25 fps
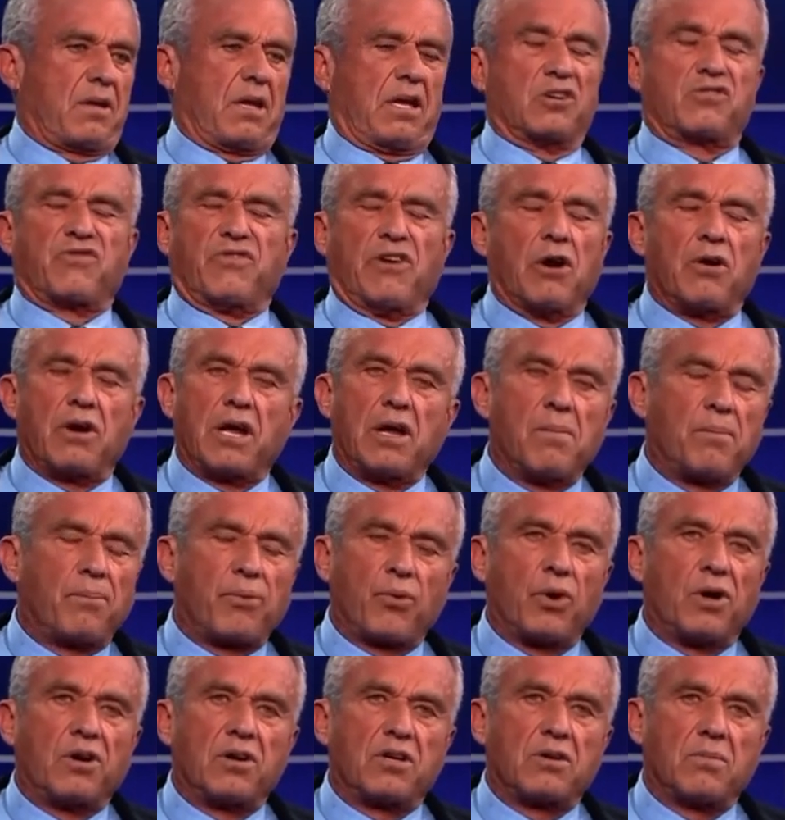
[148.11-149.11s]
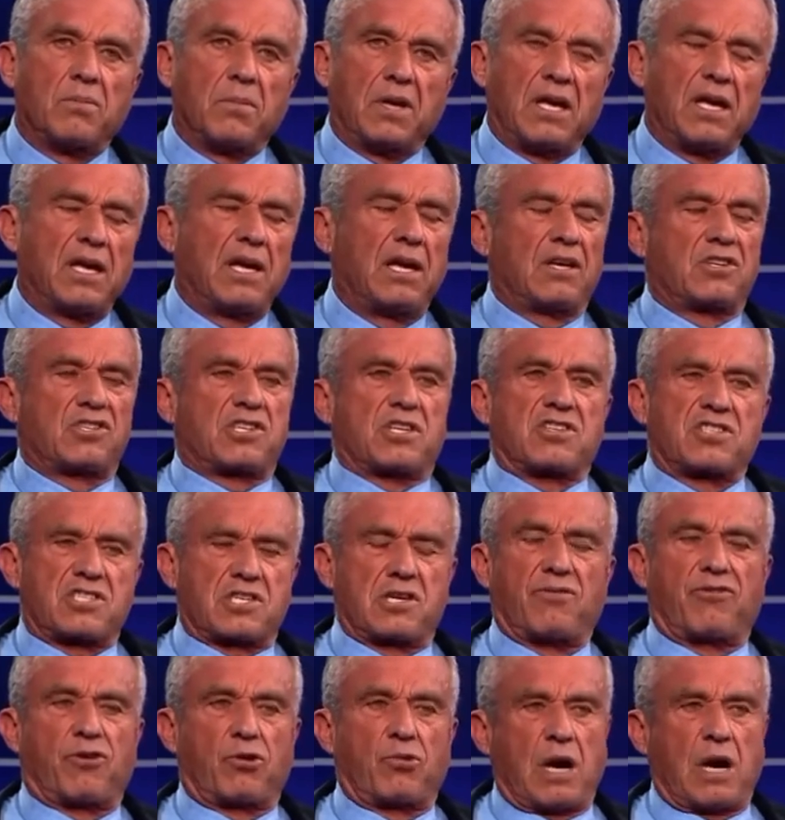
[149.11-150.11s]
very important to me. It's a
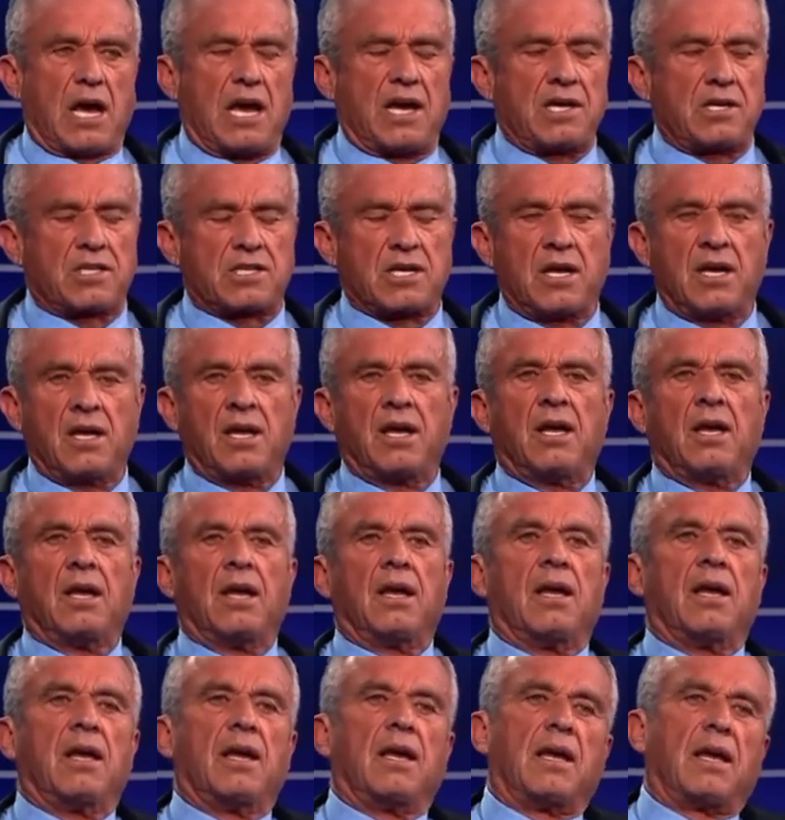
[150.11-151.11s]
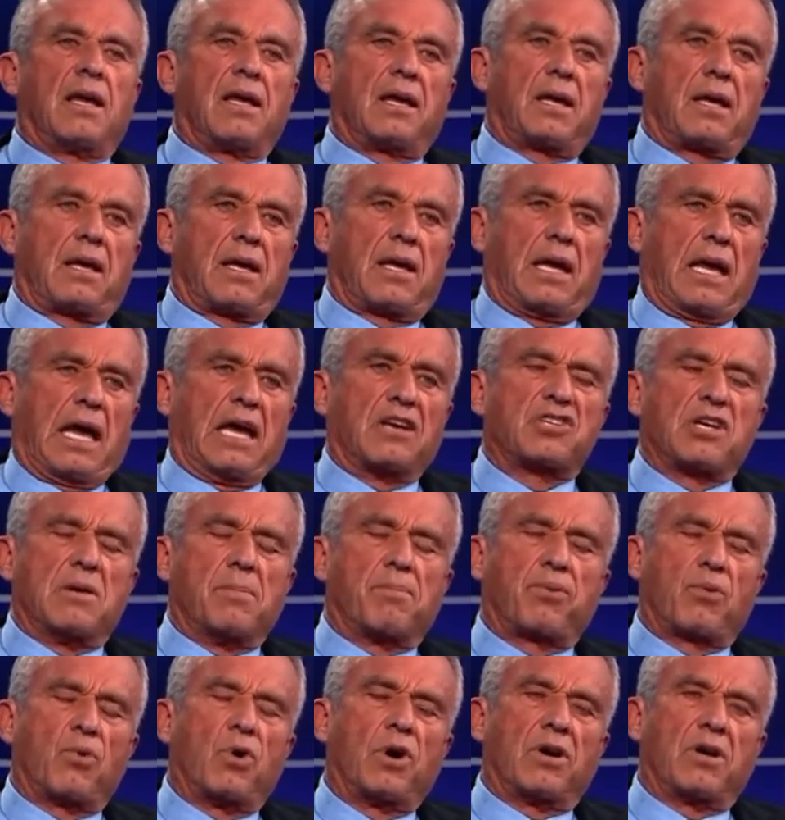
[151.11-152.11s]
civil rights, as
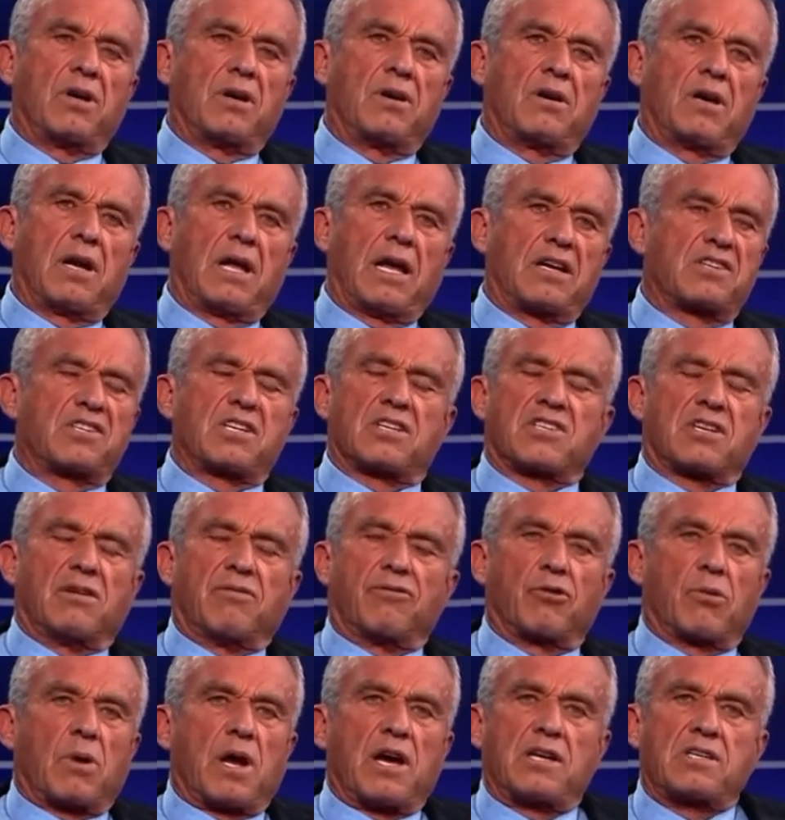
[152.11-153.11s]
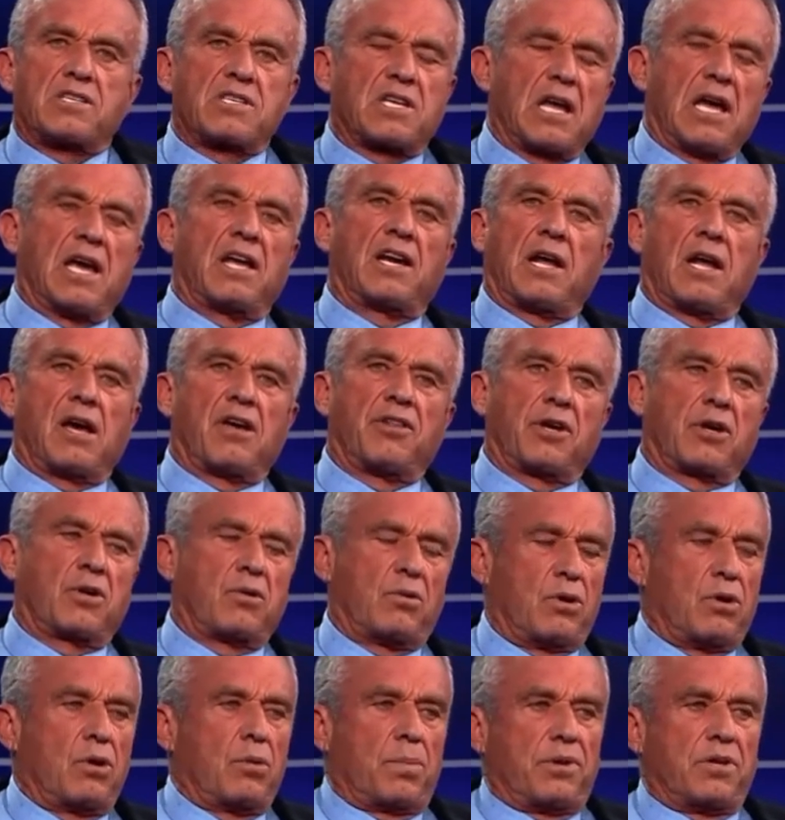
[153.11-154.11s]
important as the civil rights to any other
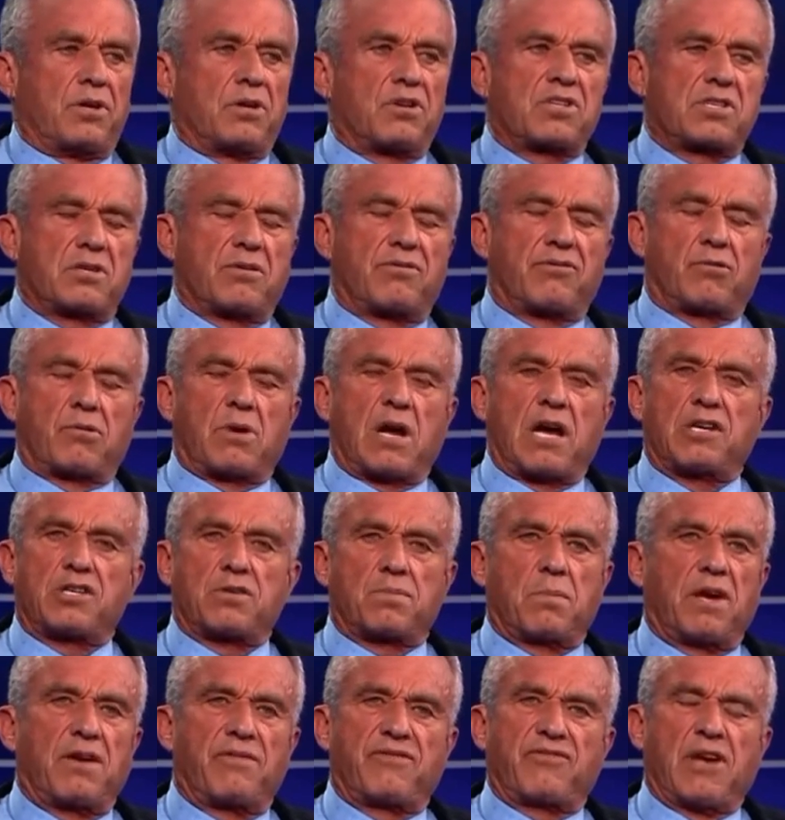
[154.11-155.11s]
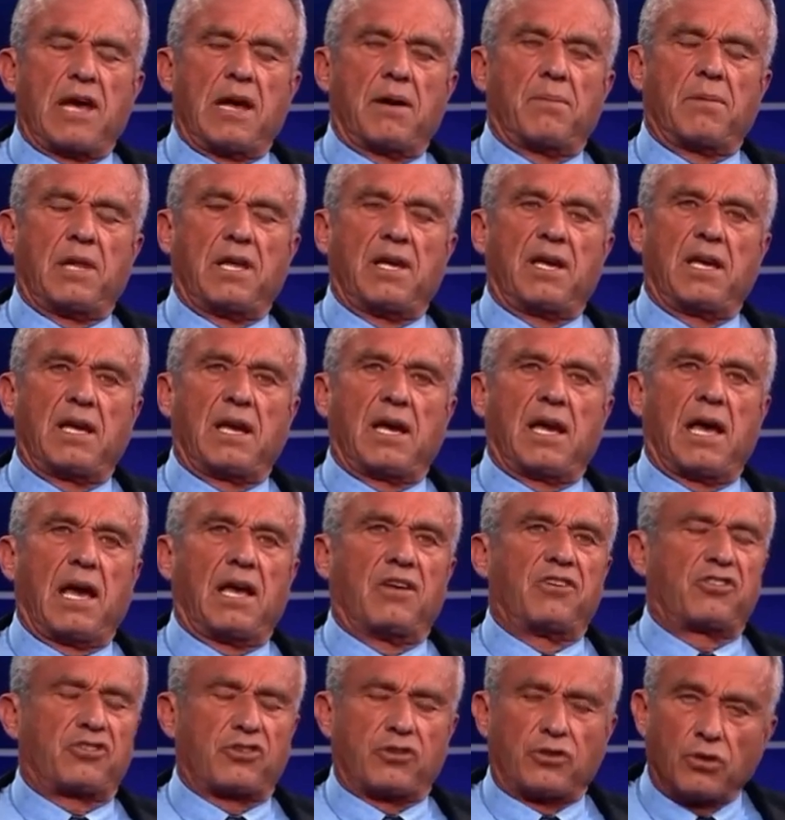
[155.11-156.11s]
group, and their civil rights my family
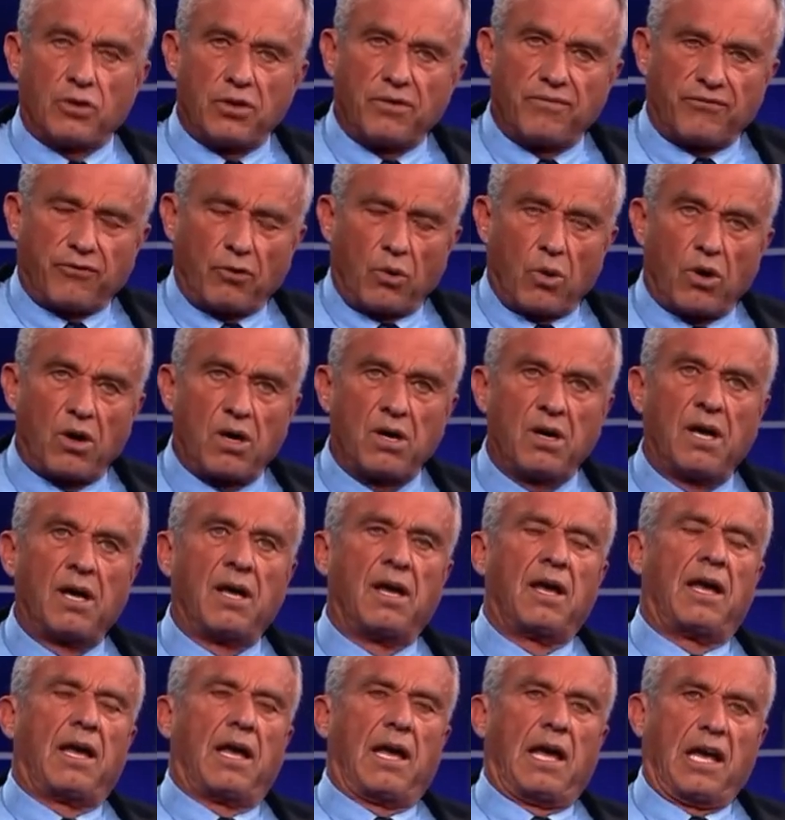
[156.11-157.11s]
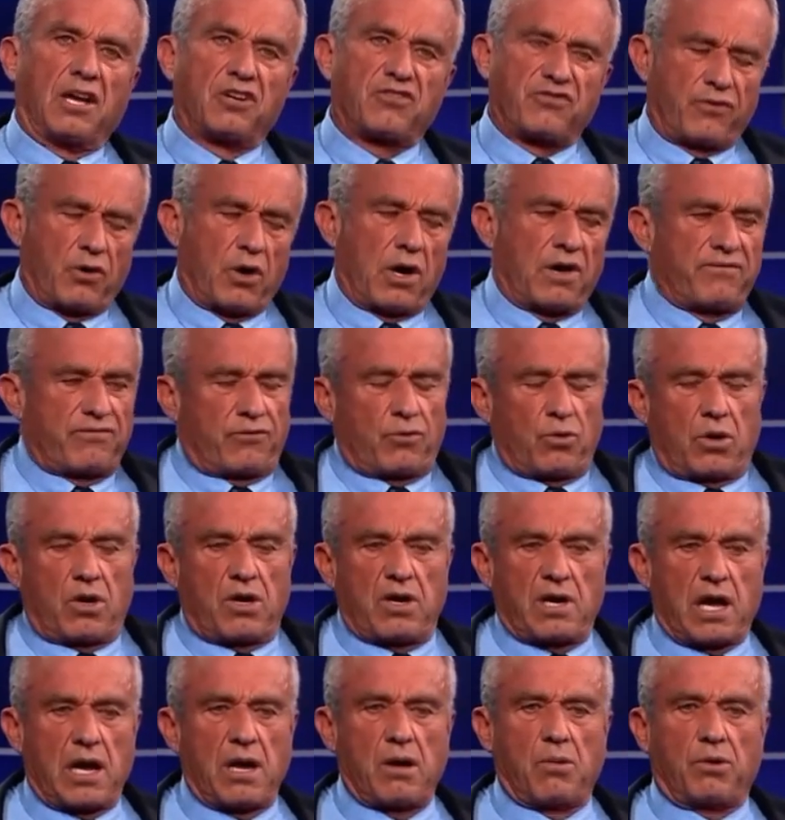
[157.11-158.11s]
has stood for, has fought
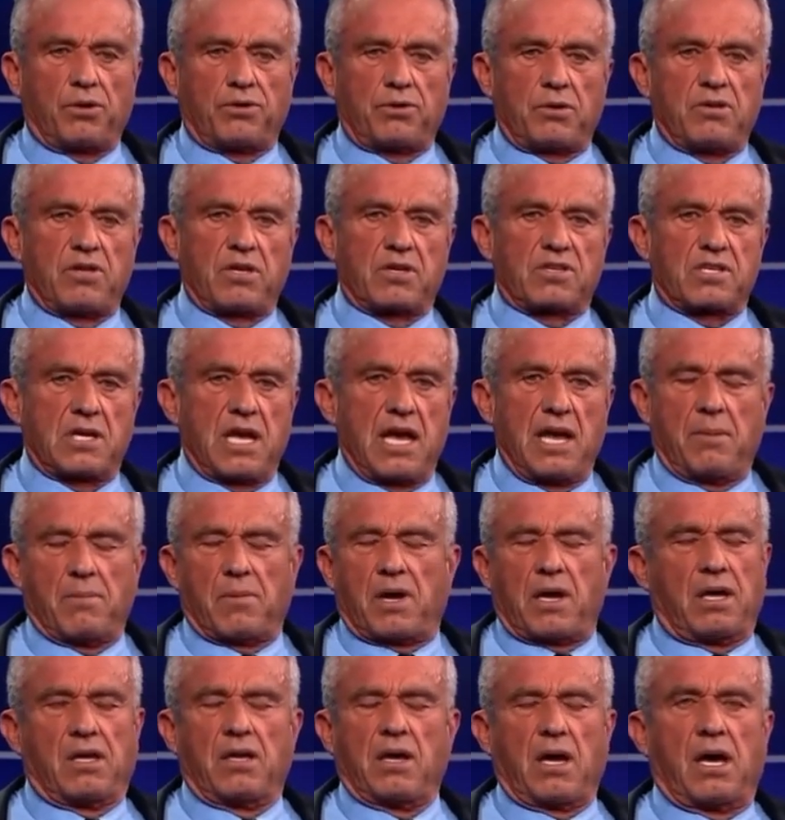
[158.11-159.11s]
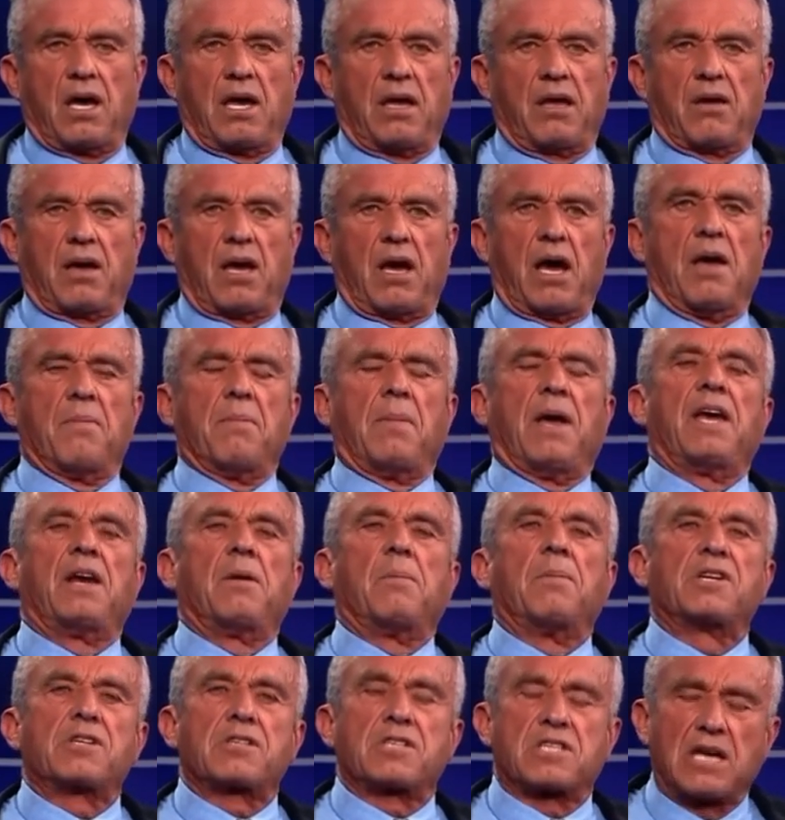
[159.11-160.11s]
for, and I will do the same. I made
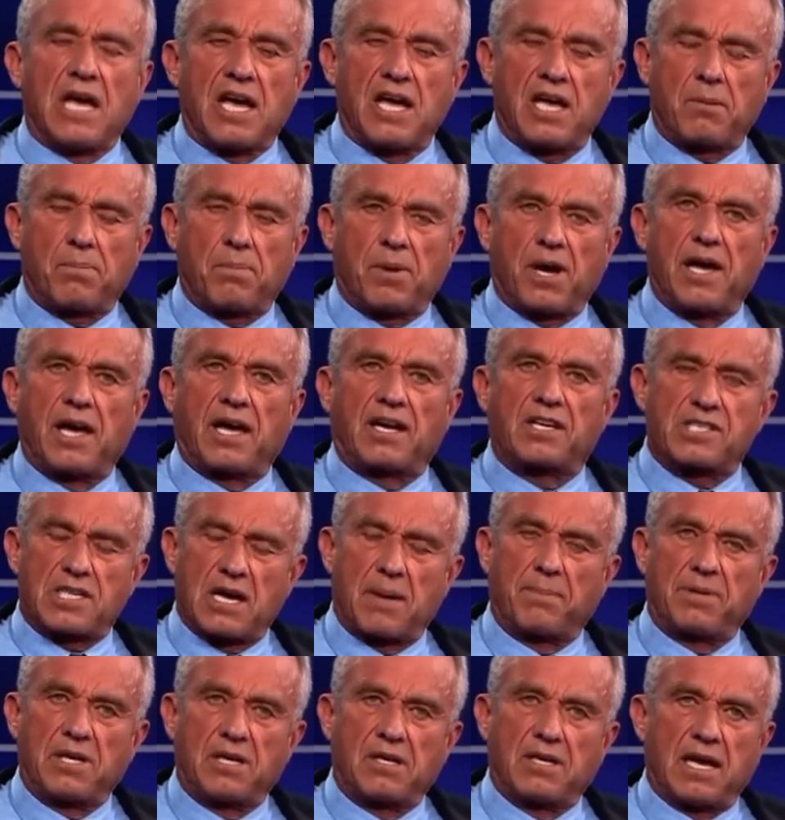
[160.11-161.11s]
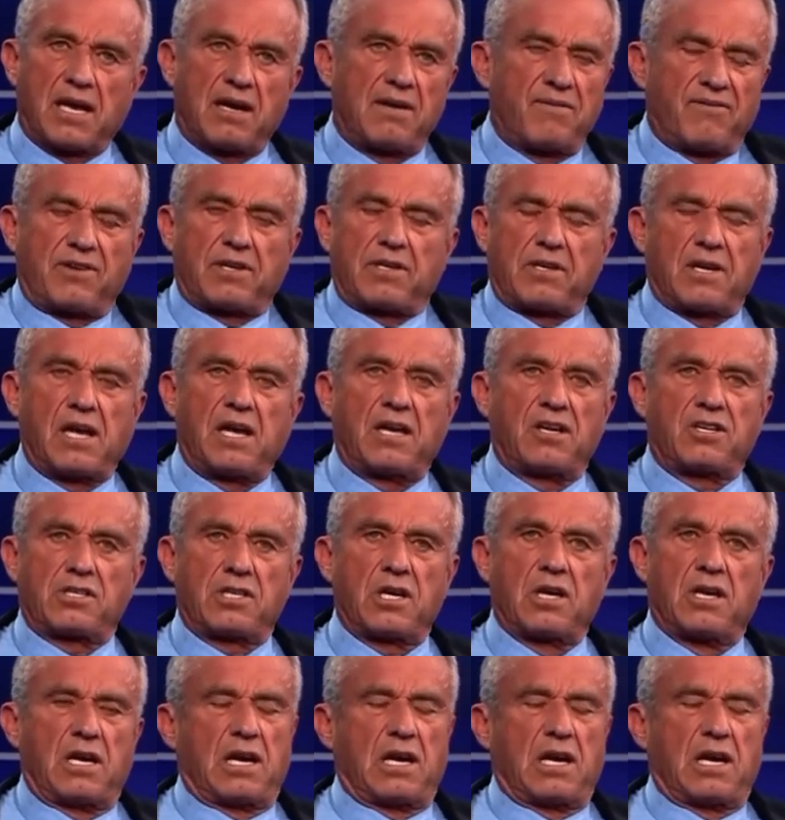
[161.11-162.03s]
a mistake by accepting that invitation,